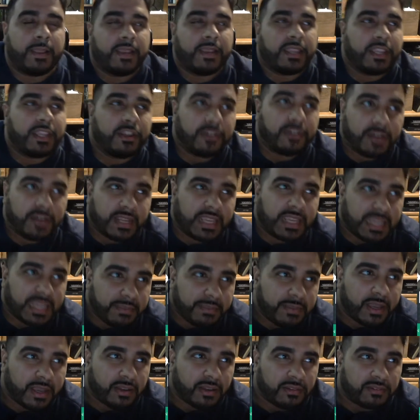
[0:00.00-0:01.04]
Your
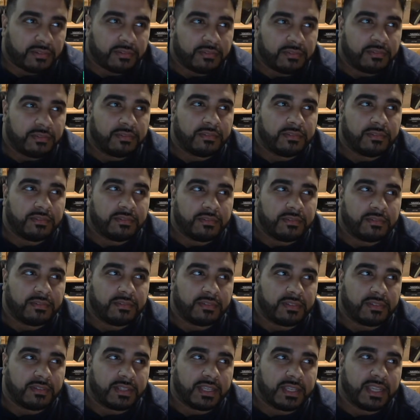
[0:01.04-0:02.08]
email
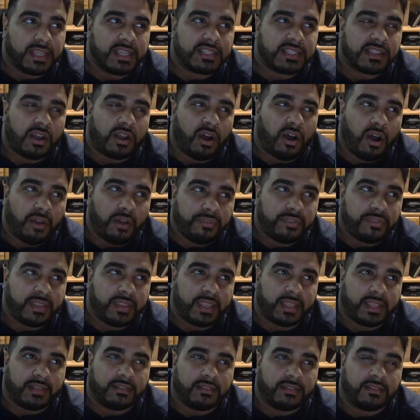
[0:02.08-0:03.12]
is
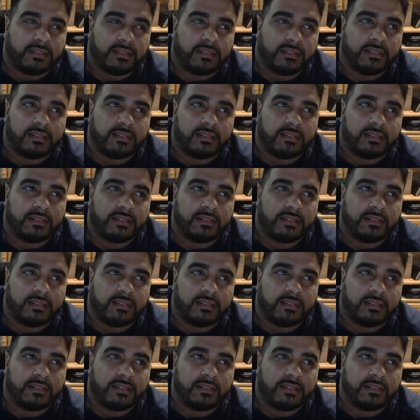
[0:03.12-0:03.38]
often